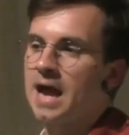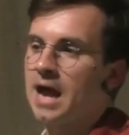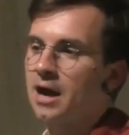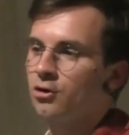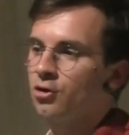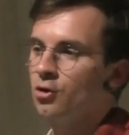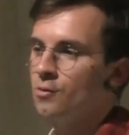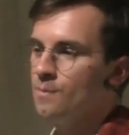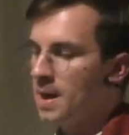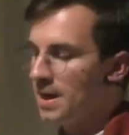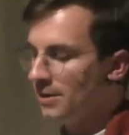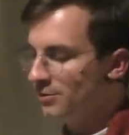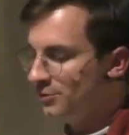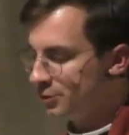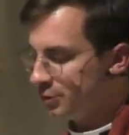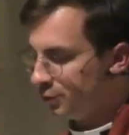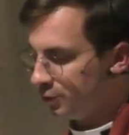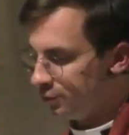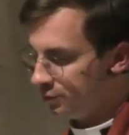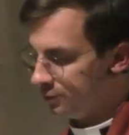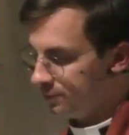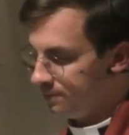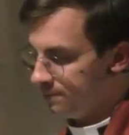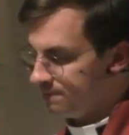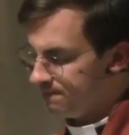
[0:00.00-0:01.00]

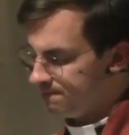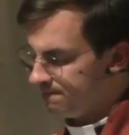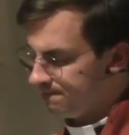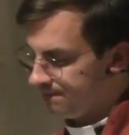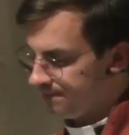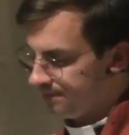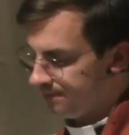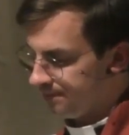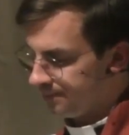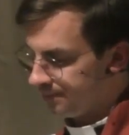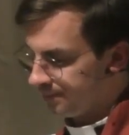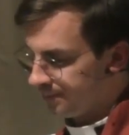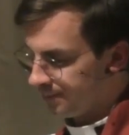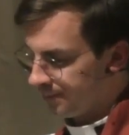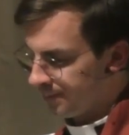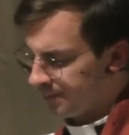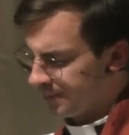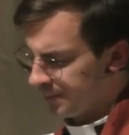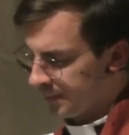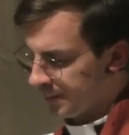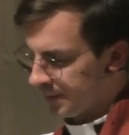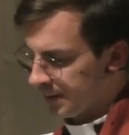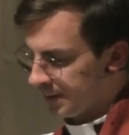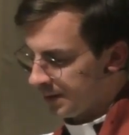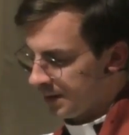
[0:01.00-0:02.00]
sacramental.
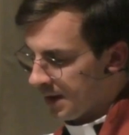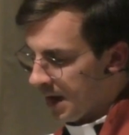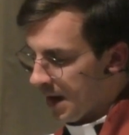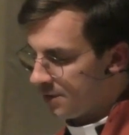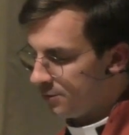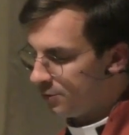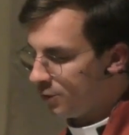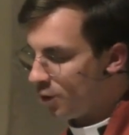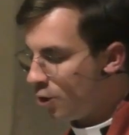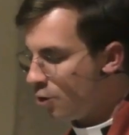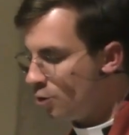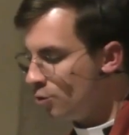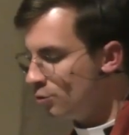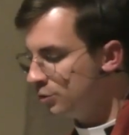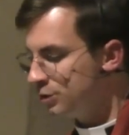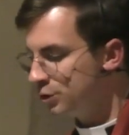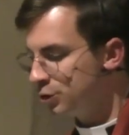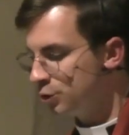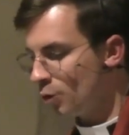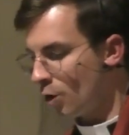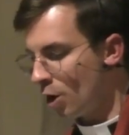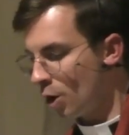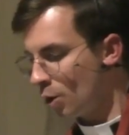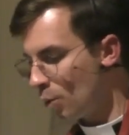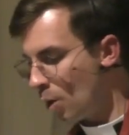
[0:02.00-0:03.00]
And
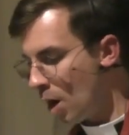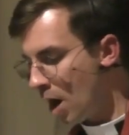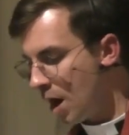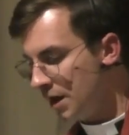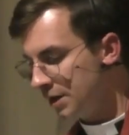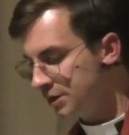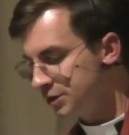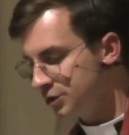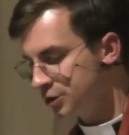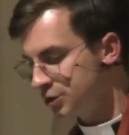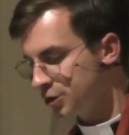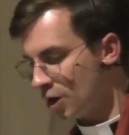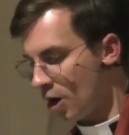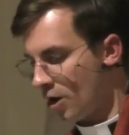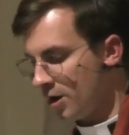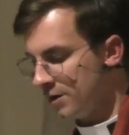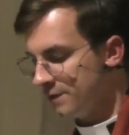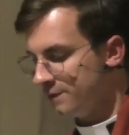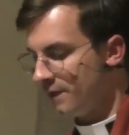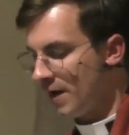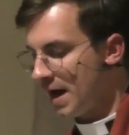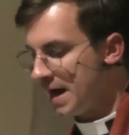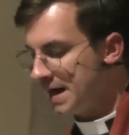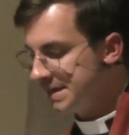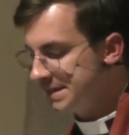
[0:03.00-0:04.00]
those who are washed
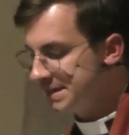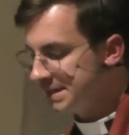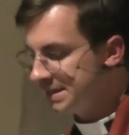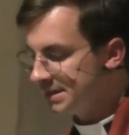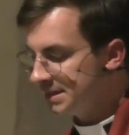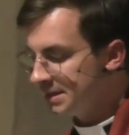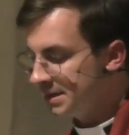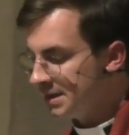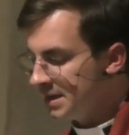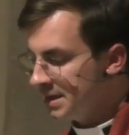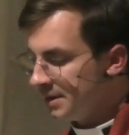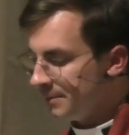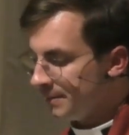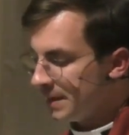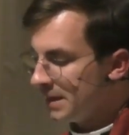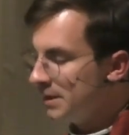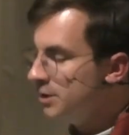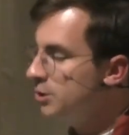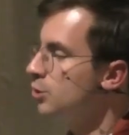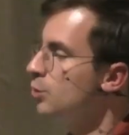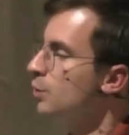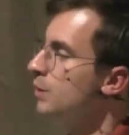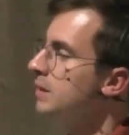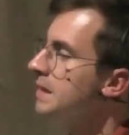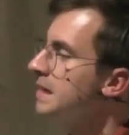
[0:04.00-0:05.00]
are invited
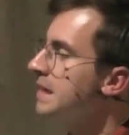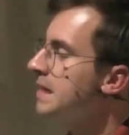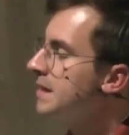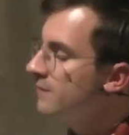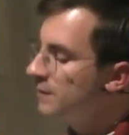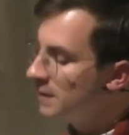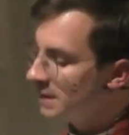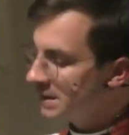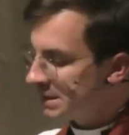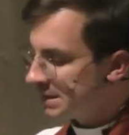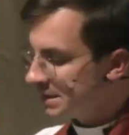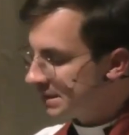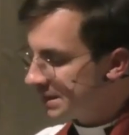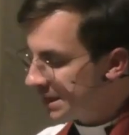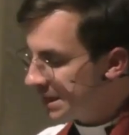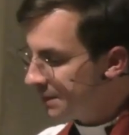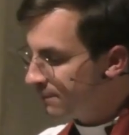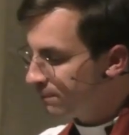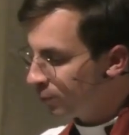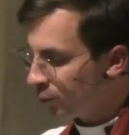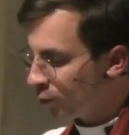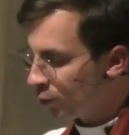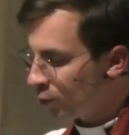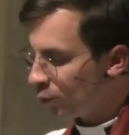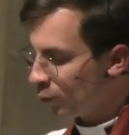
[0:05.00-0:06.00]
into an even
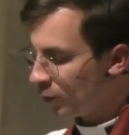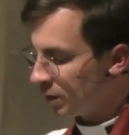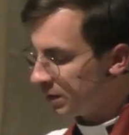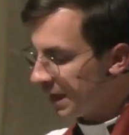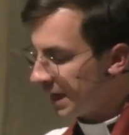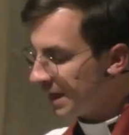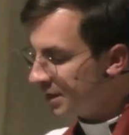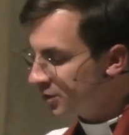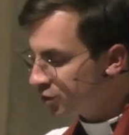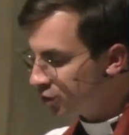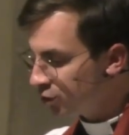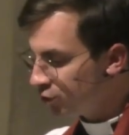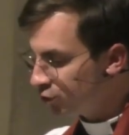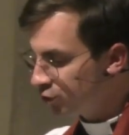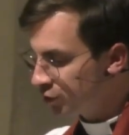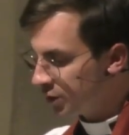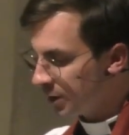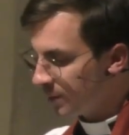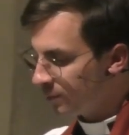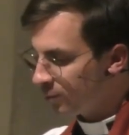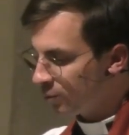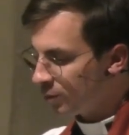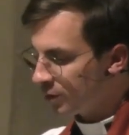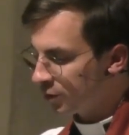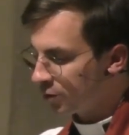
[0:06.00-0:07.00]
deeper
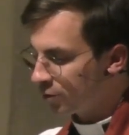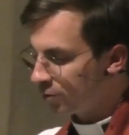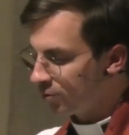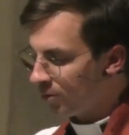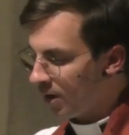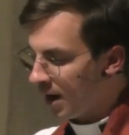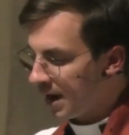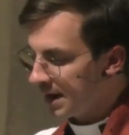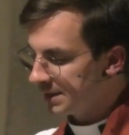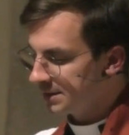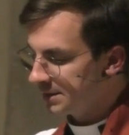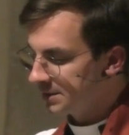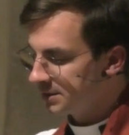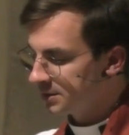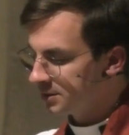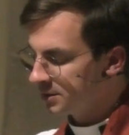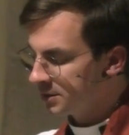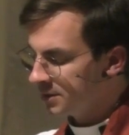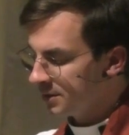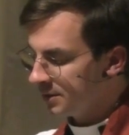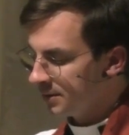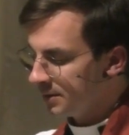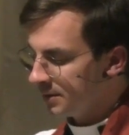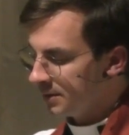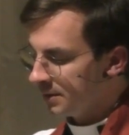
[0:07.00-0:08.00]
relationship with
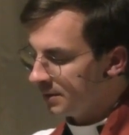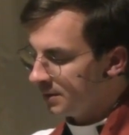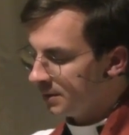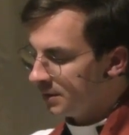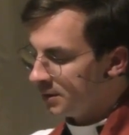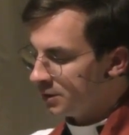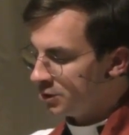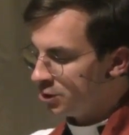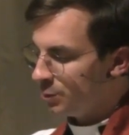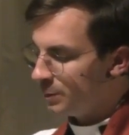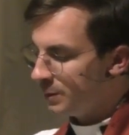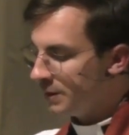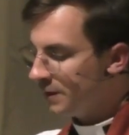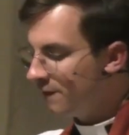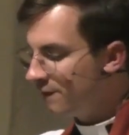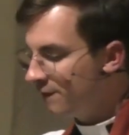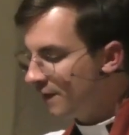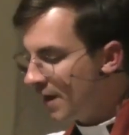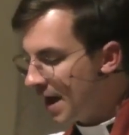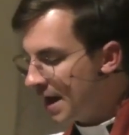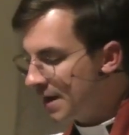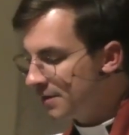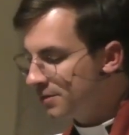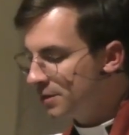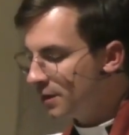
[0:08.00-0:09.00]
Christ to be
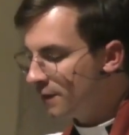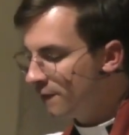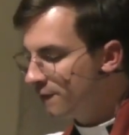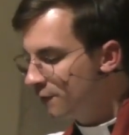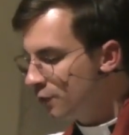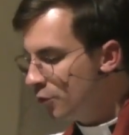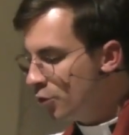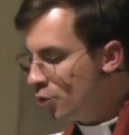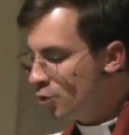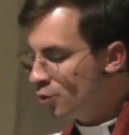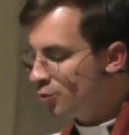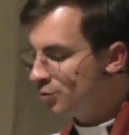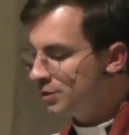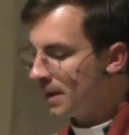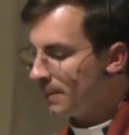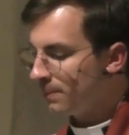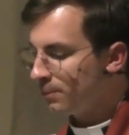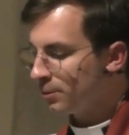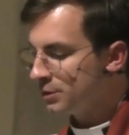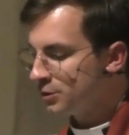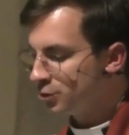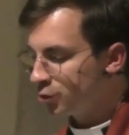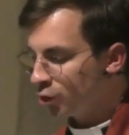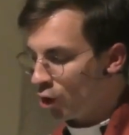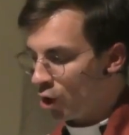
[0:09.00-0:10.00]
fed the food
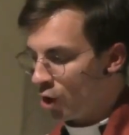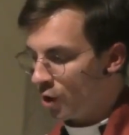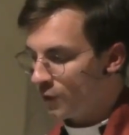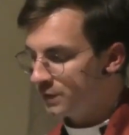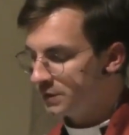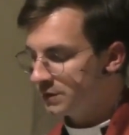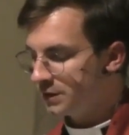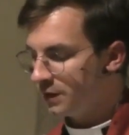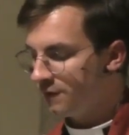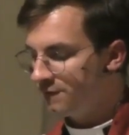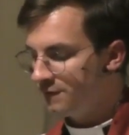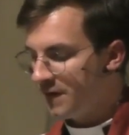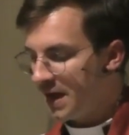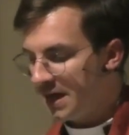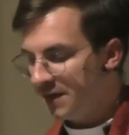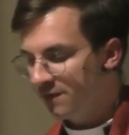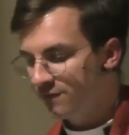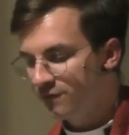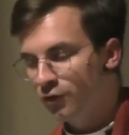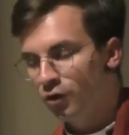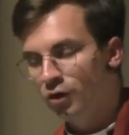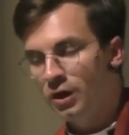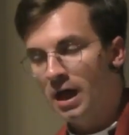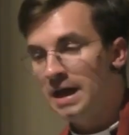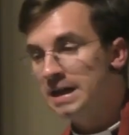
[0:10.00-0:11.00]
that preserves the
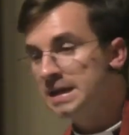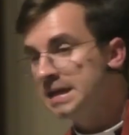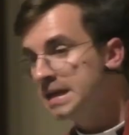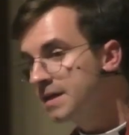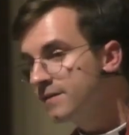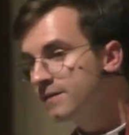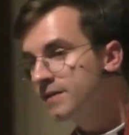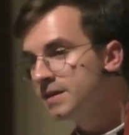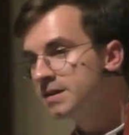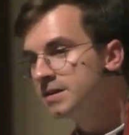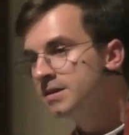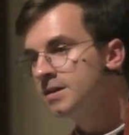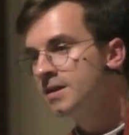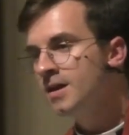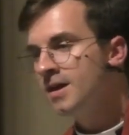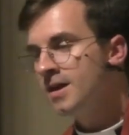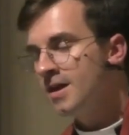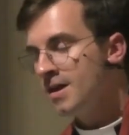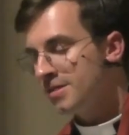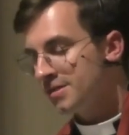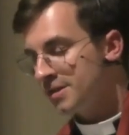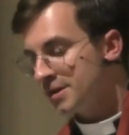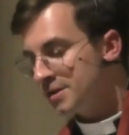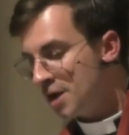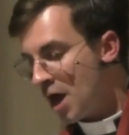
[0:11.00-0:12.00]
faithful and even
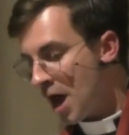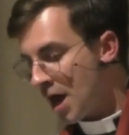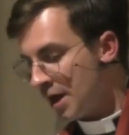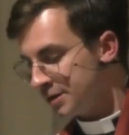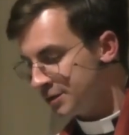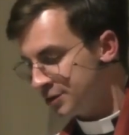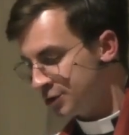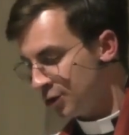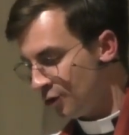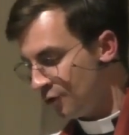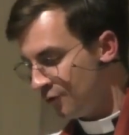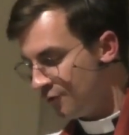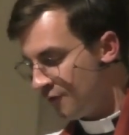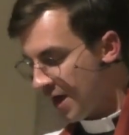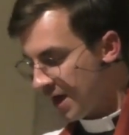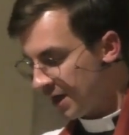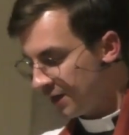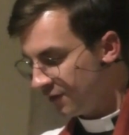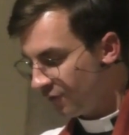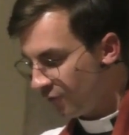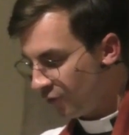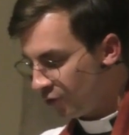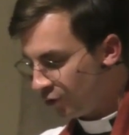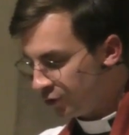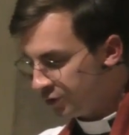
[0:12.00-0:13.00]
the not so
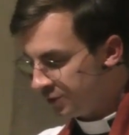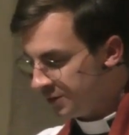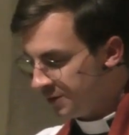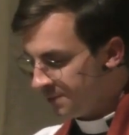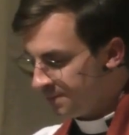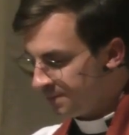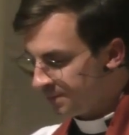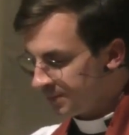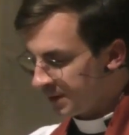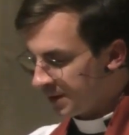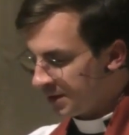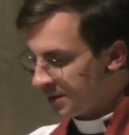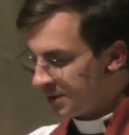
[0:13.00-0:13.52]
faithful